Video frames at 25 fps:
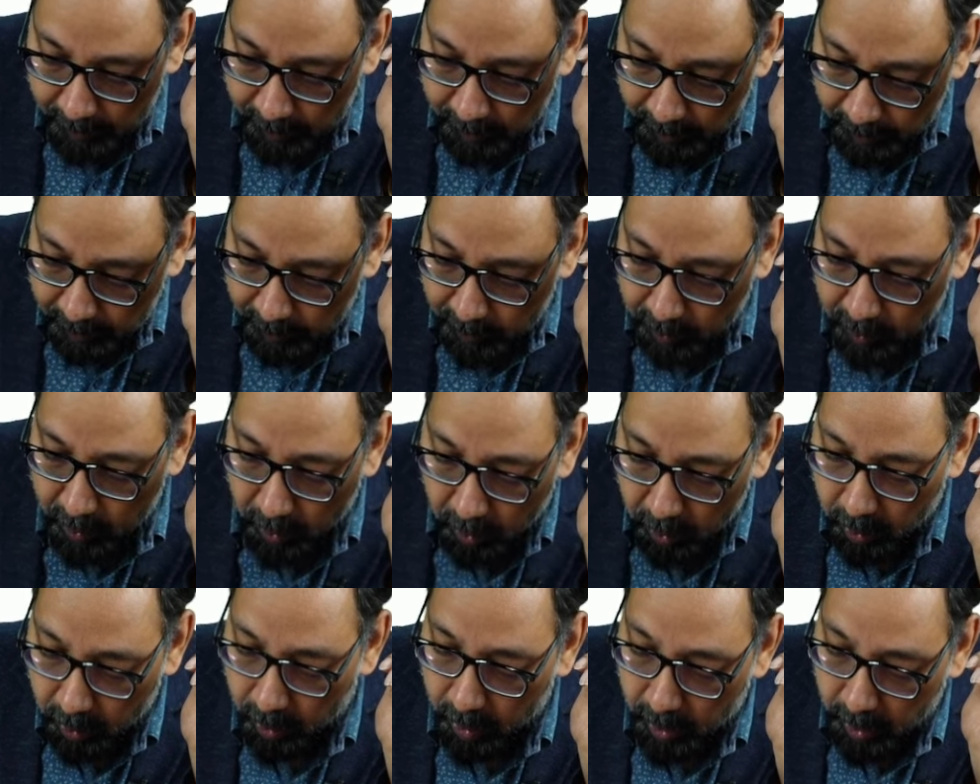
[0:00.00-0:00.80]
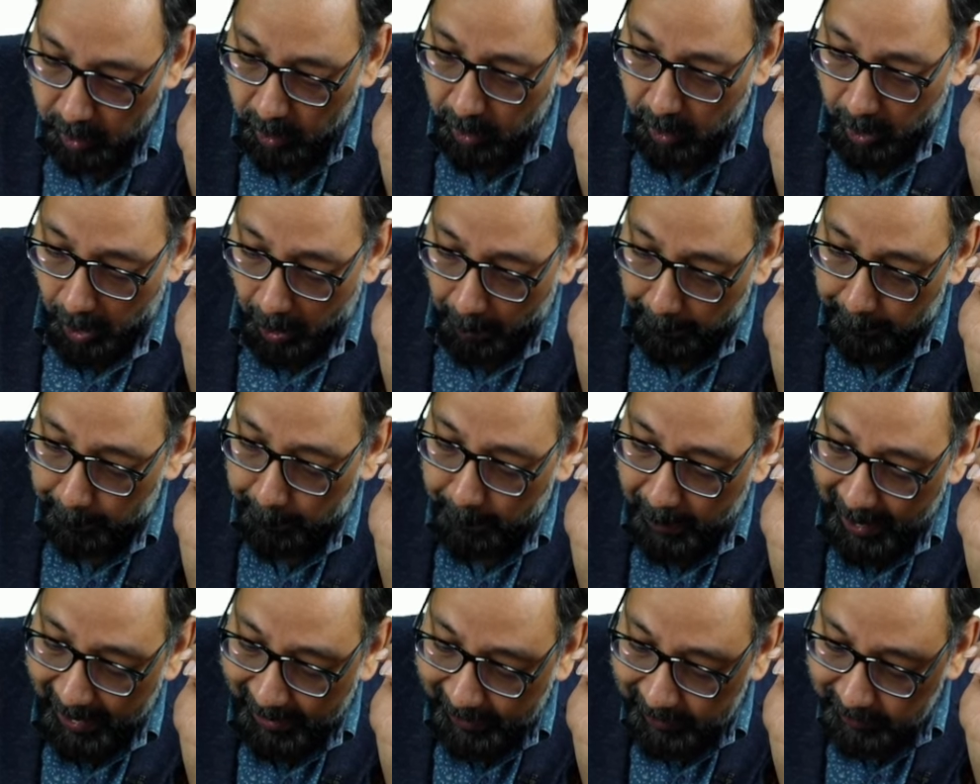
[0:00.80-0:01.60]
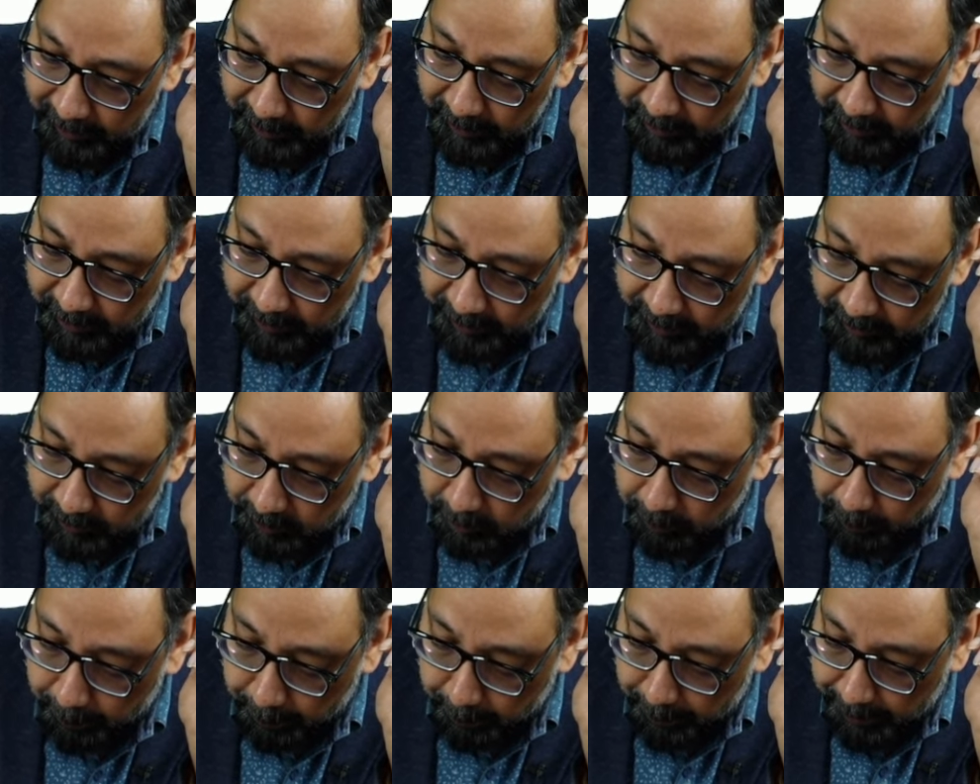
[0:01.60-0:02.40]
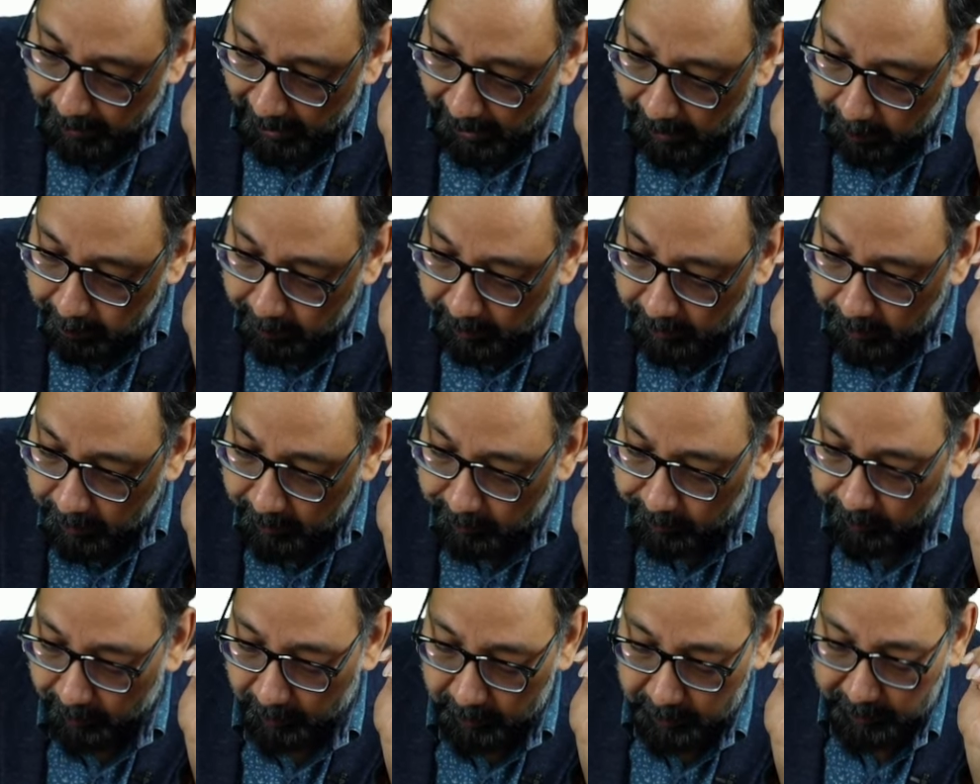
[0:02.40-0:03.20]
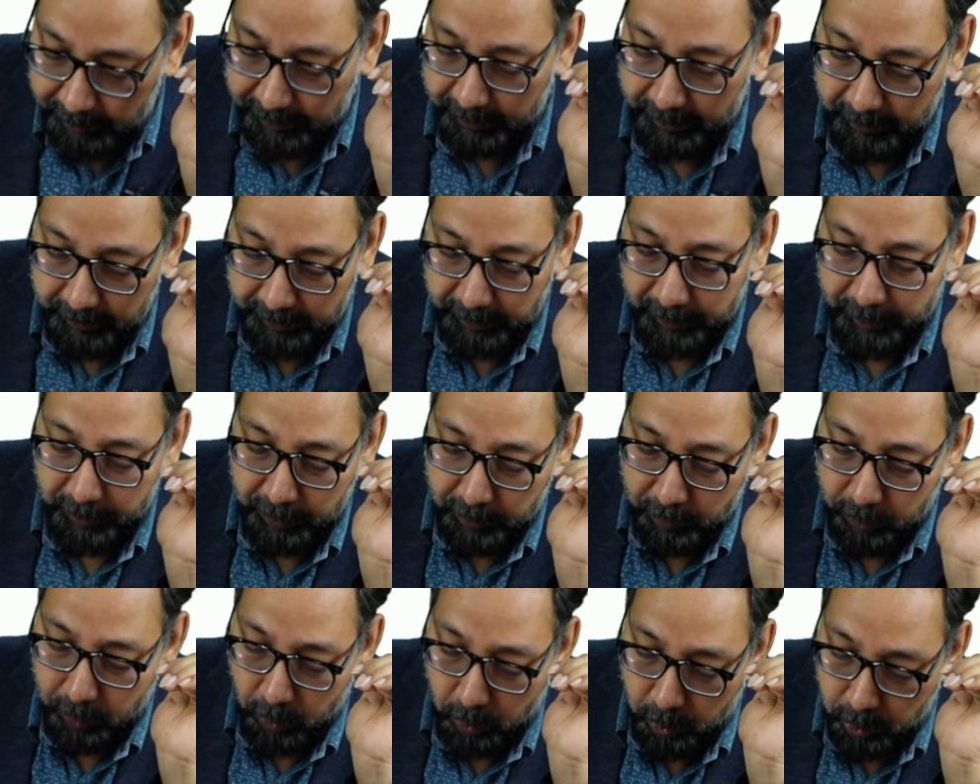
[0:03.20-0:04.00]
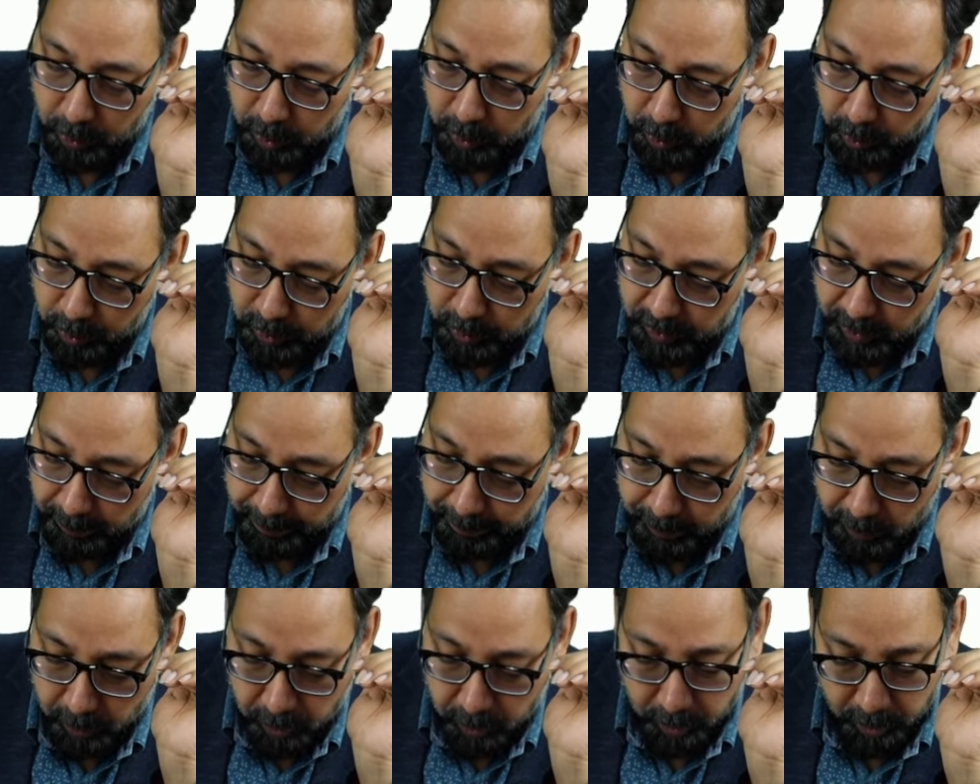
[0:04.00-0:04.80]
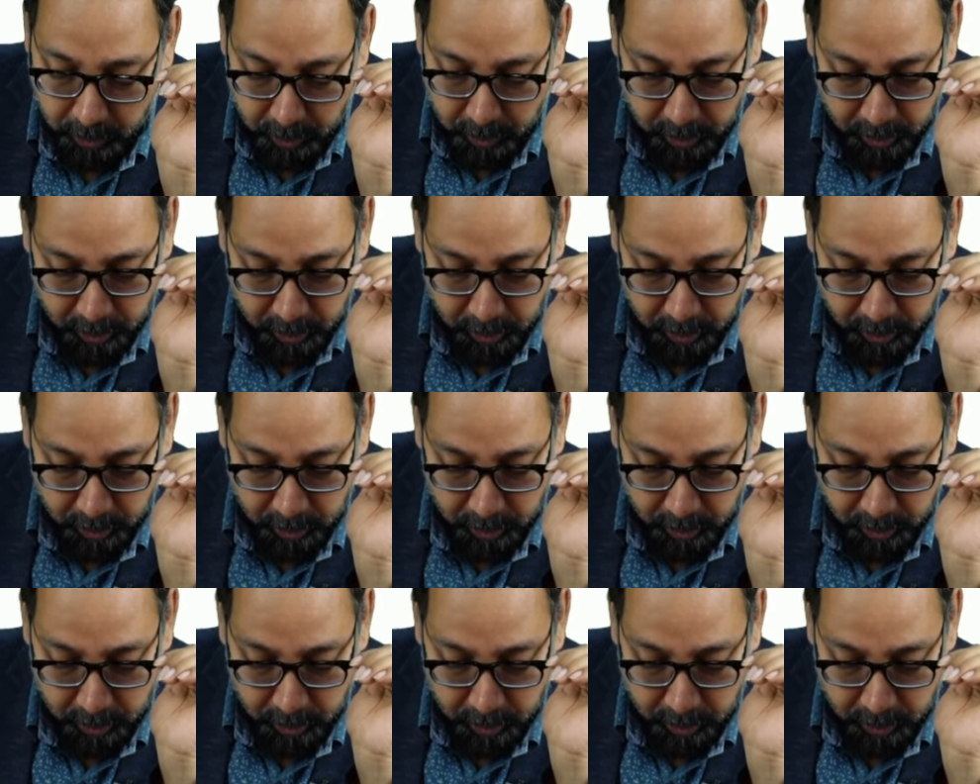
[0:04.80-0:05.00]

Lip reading: So myelin sheath primary function is not to support,